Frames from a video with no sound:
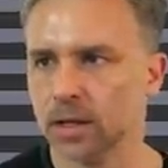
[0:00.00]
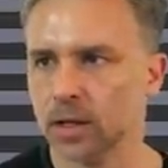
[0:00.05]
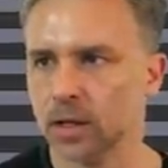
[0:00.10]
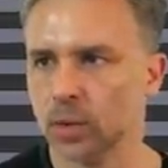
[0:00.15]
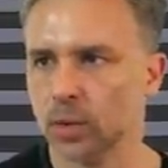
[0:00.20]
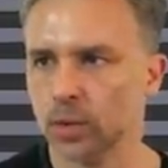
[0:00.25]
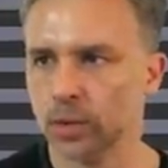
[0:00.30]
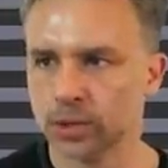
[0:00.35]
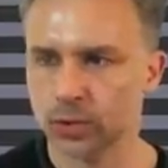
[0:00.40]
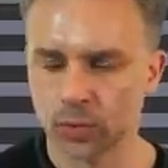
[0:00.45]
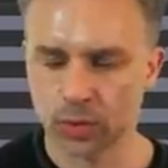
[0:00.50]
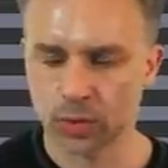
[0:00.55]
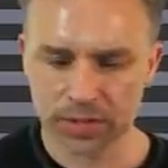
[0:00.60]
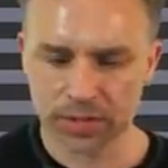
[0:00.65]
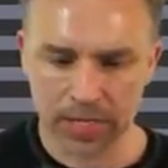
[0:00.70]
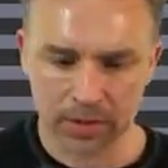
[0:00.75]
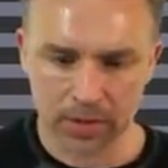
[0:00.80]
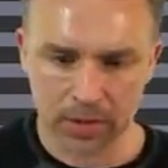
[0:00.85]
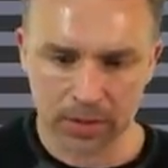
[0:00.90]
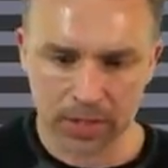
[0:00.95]
which works
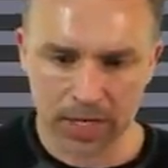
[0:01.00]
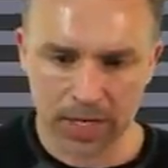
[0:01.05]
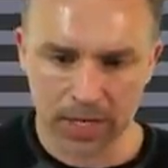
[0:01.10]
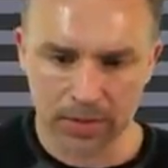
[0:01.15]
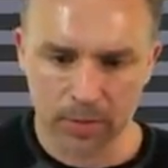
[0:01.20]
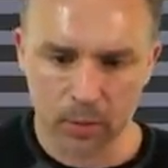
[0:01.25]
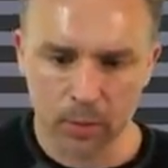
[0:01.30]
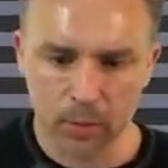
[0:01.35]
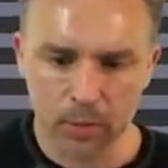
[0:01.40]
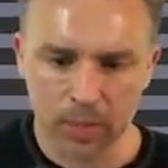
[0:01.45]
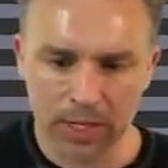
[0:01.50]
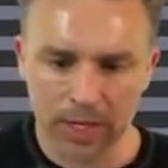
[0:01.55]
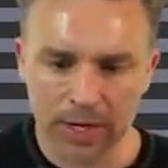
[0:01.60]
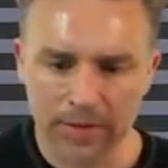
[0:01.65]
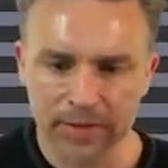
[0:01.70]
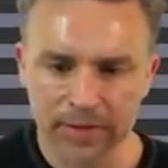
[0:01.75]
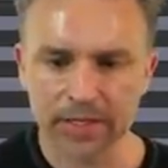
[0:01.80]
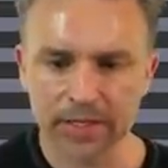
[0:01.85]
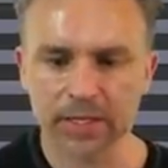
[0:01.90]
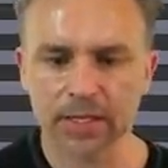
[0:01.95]
out okay, but we want
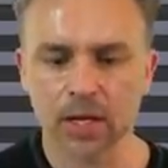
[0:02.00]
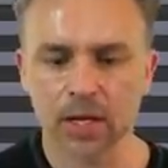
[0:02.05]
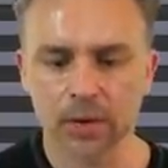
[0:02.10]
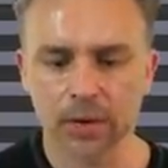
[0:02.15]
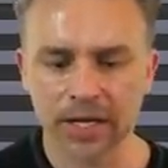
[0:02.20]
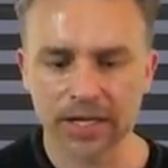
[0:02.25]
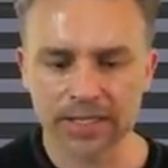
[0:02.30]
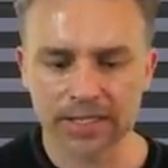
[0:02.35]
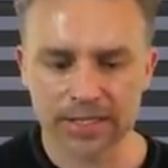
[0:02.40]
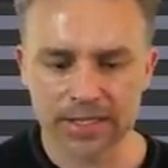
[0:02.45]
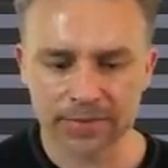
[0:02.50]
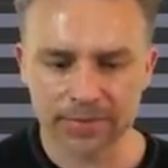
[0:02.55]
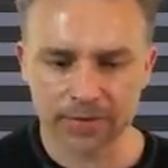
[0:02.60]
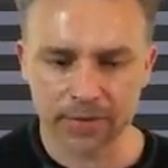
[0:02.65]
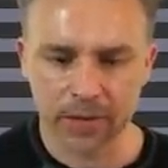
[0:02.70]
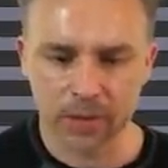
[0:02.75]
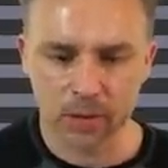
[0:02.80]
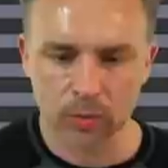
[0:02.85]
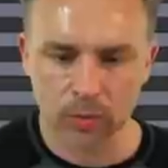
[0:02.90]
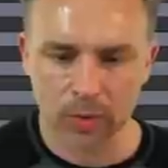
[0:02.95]
everything to go at a
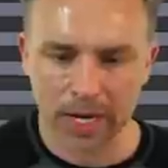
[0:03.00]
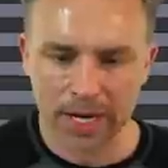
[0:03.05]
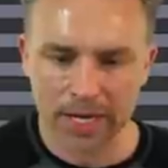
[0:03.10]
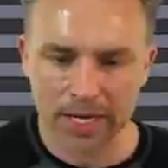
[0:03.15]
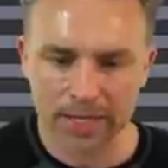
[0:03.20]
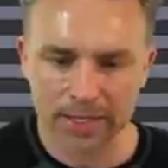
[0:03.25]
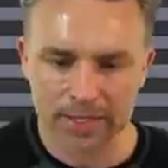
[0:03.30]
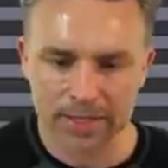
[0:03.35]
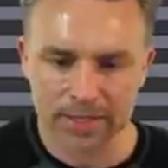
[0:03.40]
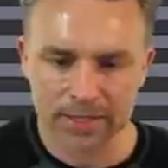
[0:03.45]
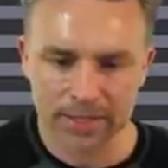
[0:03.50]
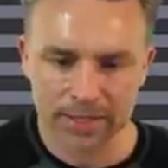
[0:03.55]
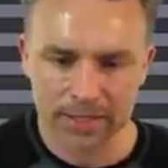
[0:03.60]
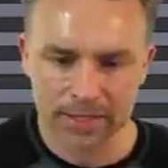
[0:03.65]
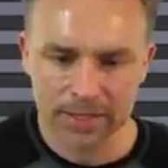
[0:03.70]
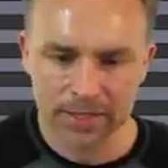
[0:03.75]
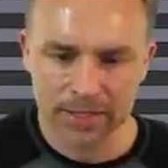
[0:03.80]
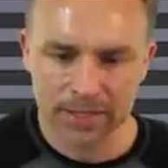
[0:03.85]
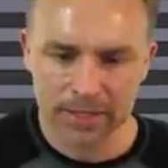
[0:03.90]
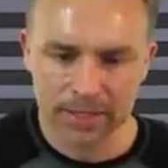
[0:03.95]
different rate,
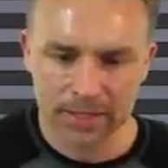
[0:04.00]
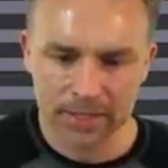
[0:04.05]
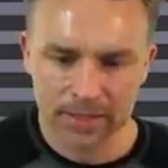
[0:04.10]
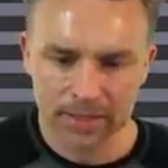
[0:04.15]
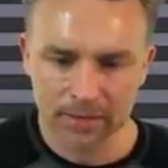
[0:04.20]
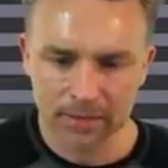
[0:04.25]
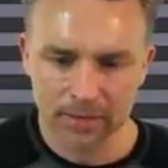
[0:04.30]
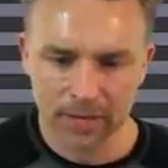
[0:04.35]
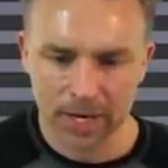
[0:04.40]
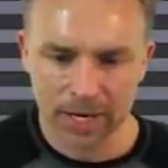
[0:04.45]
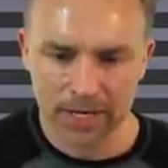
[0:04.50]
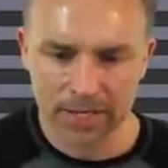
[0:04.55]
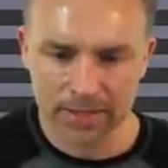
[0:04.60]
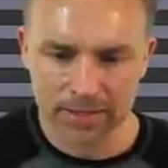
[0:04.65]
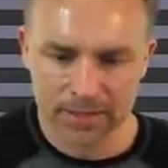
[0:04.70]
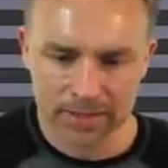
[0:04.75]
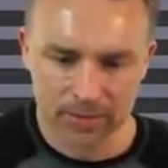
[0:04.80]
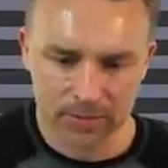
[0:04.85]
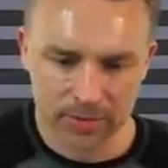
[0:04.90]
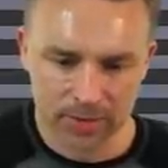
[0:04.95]
right?
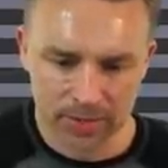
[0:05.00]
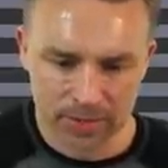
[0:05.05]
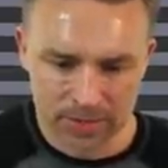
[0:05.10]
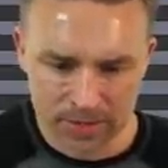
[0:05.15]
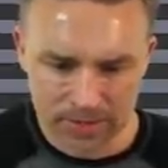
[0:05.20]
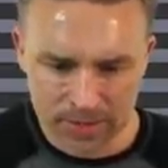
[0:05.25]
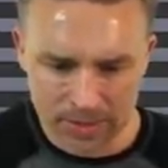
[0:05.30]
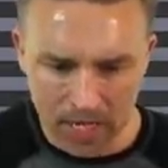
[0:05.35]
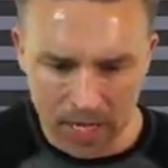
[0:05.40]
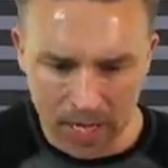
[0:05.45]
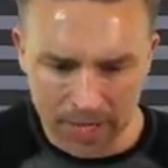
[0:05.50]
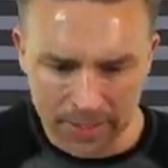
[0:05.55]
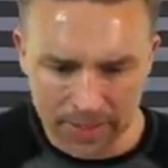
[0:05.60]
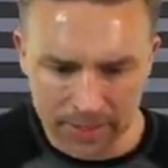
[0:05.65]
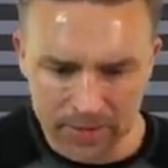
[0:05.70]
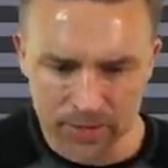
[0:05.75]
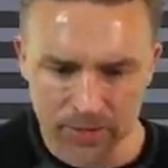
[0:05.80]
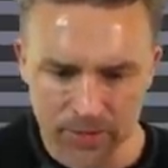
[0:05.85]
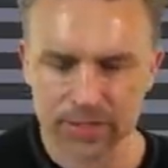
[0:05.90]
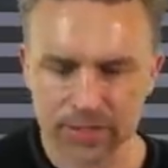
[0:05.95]
So this, I can
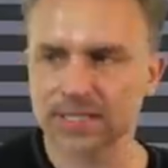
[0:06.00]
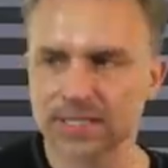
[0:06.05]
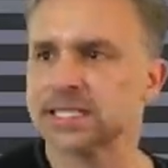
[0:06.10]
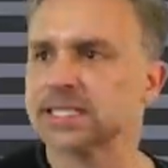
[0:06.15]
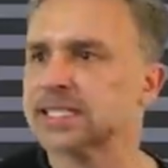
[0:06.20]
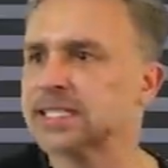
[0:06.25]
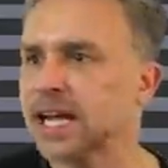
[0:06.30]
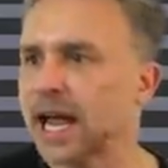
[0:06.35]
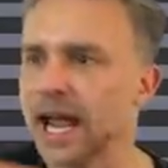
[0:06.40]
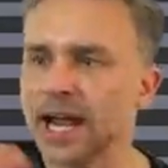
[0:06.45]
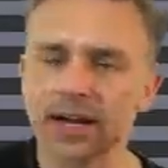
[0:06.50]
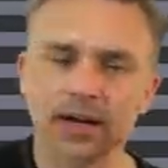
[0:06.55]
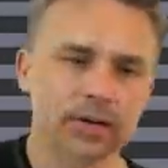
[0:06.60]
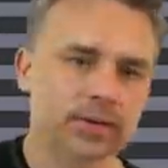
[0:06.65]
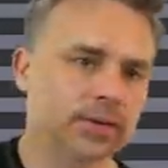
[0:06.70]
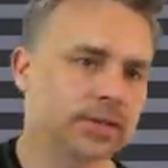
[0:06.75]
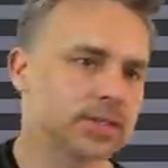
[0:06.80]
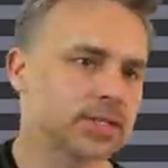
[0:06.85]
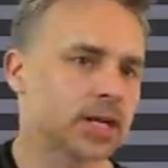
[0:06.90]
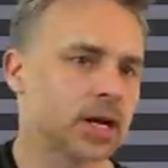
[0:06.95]
start to stagger
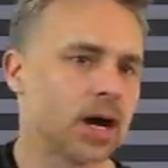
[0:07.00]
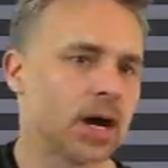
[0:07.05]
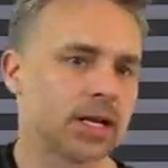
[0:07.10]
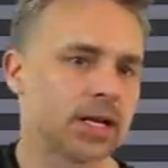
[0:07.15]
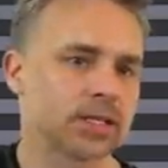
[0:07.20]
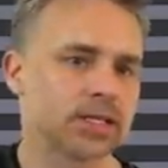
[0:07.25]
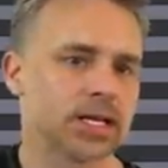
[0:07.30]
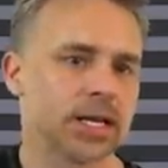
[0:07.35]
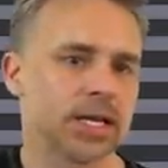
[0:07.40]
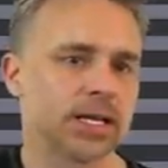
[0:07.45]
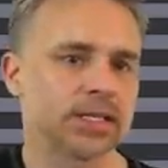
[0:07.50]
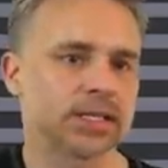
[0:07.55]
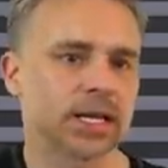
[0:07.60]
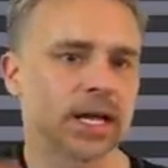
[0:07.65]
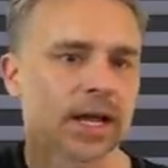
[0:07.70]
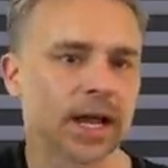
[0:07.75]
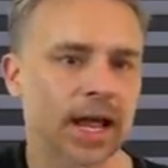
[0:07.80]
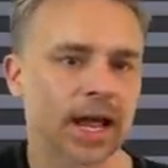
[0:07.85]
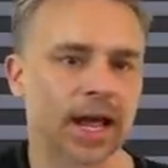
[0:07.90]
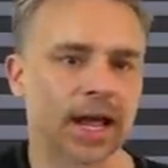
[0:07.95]
this content
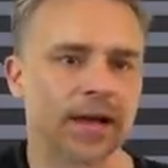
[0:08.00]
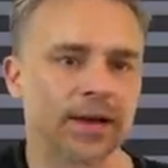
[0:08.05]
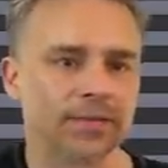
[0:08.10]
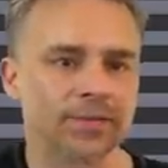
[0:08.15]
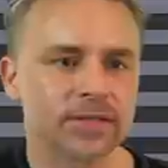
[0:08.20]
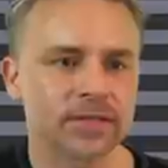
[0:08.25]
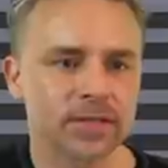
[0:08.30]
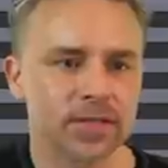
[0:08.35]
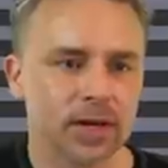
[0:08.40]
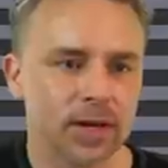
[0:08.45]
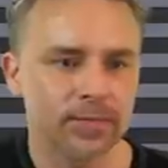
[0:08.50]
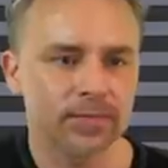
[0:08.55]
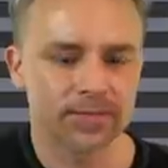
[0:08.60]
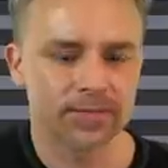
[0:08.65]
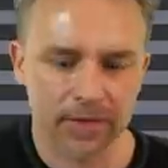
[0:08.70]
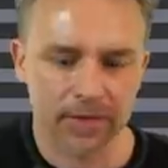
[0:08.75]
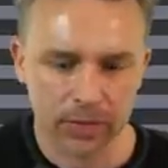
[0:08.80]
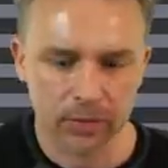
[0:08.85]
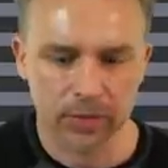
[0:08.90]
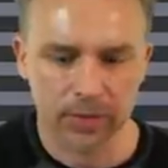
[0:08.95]
and have some
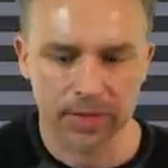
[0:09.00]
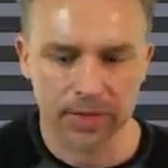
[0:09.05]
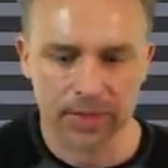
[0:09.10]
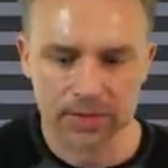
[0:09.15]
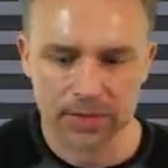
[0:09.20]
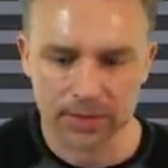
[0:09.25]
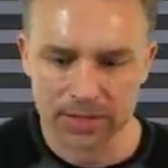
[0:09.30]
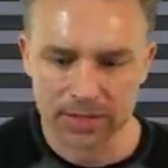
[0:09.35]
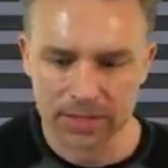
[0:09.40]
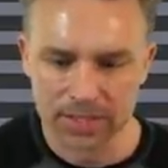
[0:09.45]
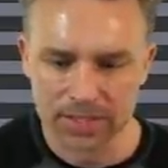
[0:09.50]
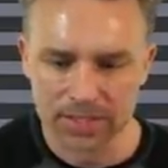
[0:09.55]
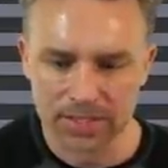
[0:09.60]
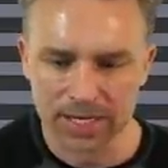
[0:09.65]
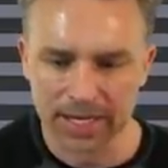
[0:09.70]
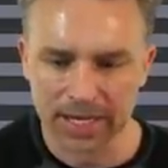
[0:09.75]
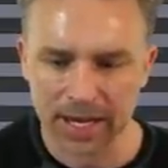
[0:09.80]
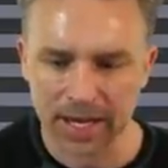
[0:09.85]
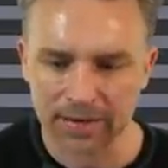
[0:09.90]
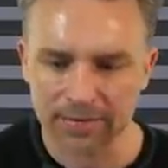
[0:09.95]
fun with it. So let's just
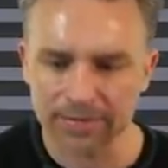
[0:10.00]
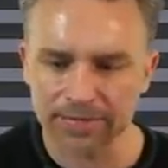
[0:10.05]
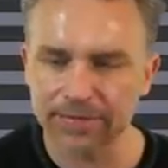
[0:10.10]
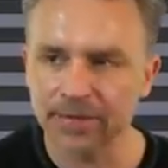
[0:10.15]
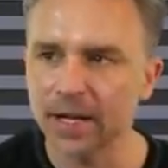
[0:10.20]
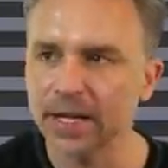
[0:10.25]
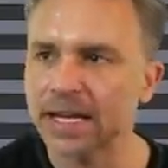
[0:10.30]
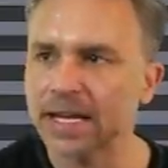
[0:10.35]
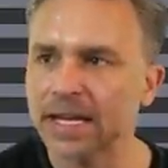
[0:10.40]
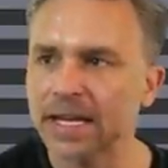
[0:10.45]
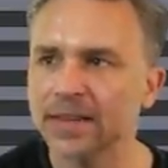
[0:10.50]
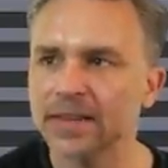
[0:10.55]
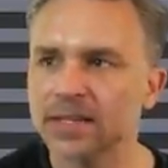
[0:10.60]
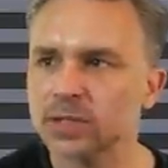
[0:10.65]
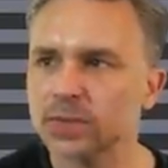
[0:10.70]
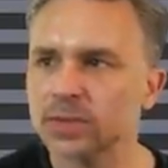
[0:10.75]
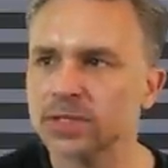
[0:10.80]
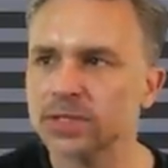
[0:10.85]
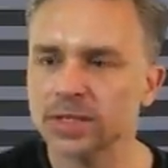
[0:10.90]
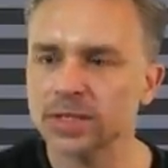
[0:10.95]
like have fun. Again,
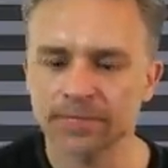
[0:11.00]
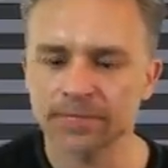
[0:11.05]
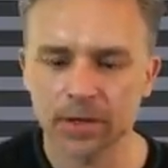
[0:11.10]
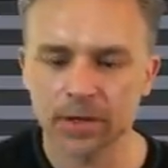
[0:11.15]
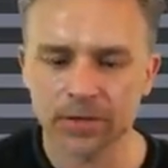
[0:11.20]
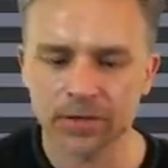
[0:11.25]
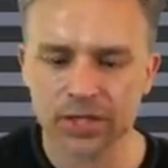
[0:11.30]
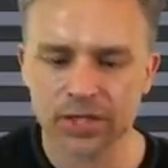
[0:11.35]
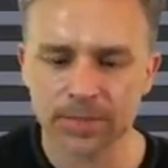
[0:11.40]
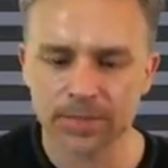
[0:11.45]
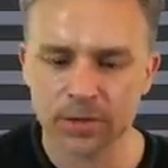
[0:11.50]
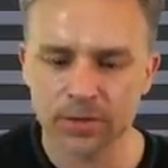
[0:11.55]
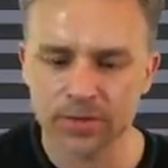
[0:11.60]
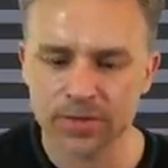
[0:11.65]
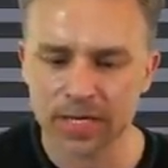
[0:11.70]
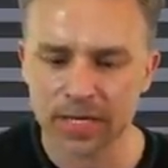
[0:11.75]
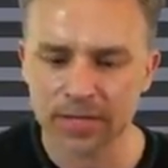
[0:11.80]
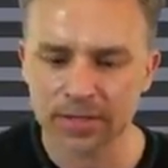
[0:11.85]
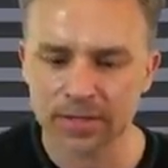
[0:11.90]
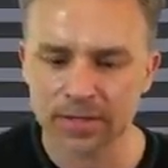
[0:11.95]
this was in Photoshop two
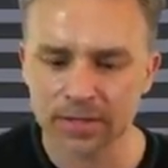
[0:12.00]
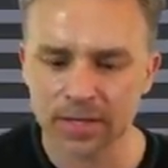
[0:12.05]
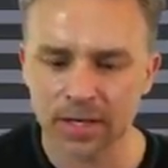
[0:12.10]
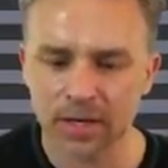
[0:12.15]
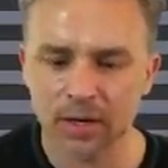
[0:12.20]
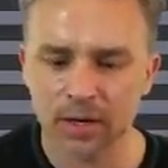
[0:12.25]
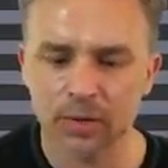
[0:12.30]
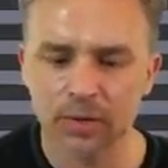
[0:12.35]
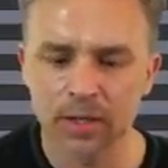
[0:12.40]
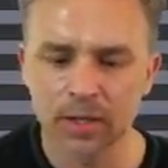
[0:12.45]
seconds ago.